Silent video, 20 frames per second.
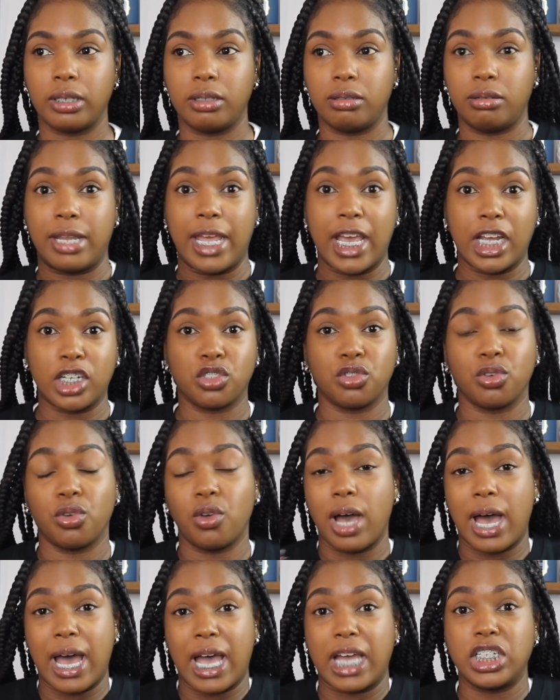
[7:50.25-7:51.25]
natural
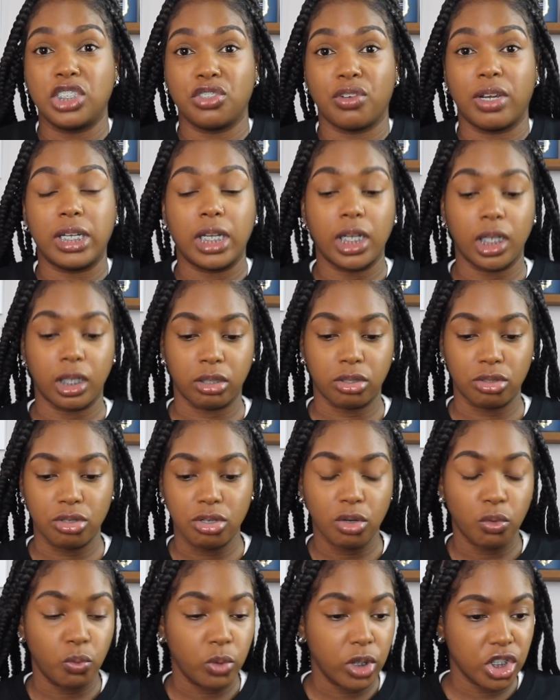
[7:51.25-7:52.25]
hydrated
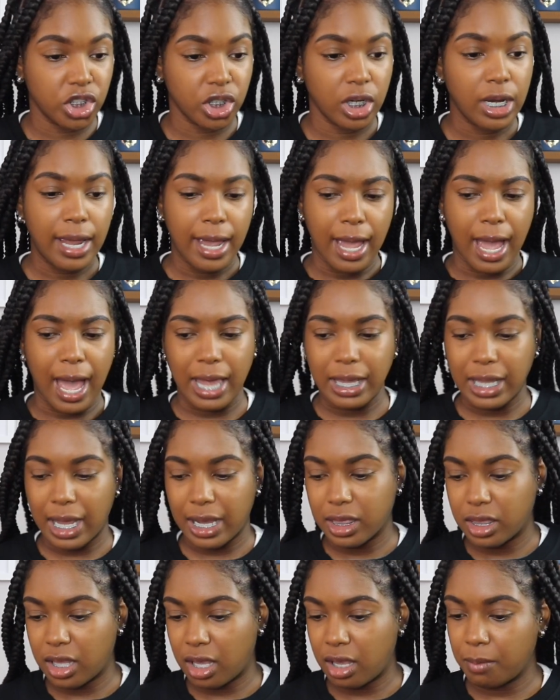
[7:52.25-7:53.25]
look which i
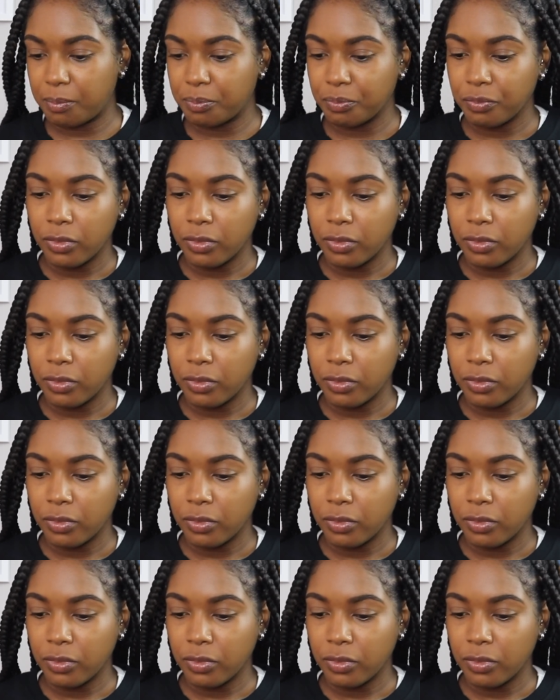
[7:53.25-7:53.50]
like that